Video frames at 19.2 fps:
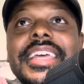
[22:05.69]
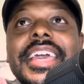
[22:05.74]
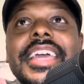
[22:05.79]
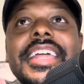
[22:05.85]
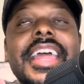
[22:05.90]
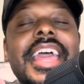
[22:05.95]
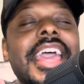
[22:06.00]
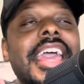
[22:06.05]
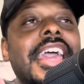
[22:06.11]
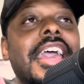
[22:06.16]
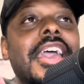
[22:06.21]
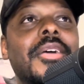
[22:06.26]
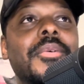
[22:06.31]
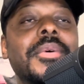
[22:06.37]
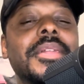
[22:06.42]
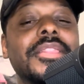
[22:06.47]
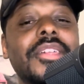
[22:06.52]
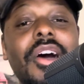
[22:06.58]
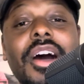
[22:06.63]
And
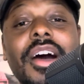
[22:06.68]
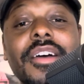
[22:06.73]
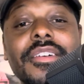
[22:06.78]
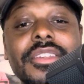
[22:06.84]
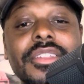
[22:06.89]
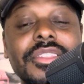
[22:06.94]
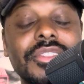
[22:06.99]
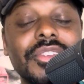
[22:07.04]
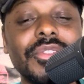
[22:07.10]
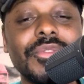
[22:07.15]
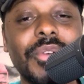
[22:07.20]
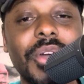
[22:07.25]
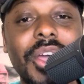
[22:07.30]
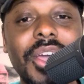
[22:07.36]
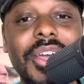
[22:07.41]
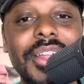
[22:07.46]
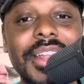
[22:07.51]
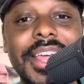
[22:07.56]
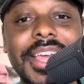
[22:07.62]
with all you've
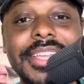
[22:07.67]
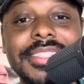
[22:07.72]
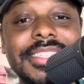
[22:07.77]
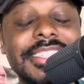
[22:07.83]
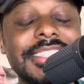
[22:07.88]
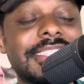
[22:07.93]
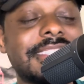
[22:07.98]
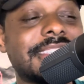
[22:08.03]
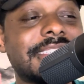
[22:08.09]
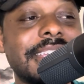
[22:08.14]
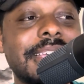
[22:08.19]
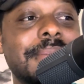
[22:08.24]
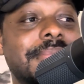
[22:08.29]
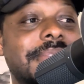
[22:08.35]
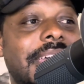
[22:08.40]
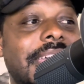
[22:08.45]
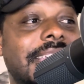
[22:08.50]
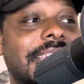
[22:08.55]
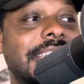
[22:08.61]
heard, it just seemed
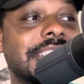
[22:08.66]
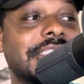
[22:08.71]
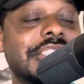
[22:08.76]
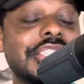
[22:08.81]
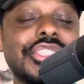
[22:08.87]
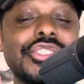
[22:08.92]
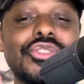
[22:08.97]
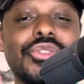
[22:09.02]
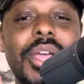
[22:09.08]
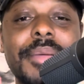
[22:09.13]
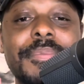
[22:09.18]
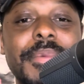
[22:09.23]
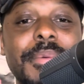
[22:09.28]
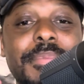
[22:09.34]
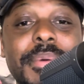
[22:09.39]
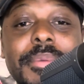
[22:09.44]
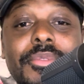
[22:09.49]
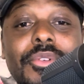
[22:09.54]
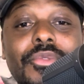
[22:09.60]
like he's just graping
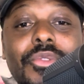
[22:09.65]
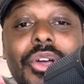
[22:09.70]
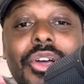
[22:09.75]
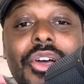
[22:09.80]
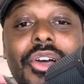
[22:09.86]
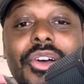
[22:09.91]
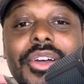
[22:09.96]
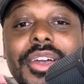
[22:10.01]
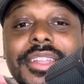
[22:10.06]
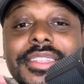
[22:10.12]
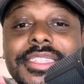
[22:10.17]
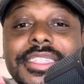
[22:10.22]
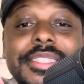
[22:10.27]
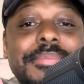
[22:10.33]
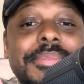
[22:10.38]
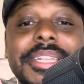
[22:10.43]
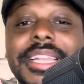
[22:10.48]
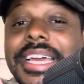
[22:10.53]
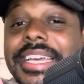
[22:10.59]
people raw and just
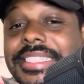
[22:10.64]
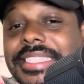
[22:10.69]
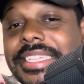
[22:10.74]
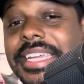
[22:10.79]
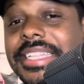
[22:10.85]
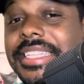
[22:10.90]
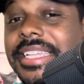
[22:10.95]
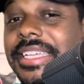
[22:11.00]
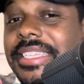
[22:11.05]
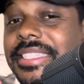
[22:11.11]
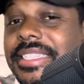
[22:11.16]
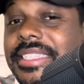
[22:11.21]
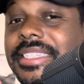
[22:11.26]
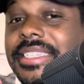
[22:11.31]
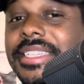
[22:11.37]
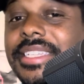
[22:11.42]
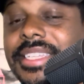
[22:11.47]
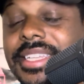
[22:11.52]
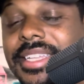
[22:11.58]
be like, take this.
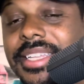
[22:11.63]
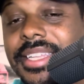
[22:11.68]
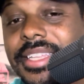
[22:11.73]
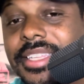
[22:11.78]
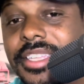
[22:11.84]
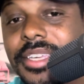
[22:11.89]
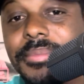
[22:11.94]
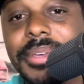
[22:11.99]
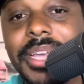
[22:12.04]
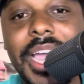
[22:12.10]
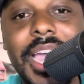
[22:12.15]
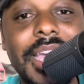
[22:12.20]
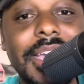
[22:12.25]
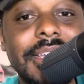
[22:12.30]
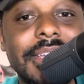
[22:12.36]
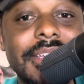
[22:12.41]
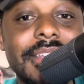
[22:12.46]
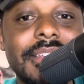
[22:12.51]
You'll be all right.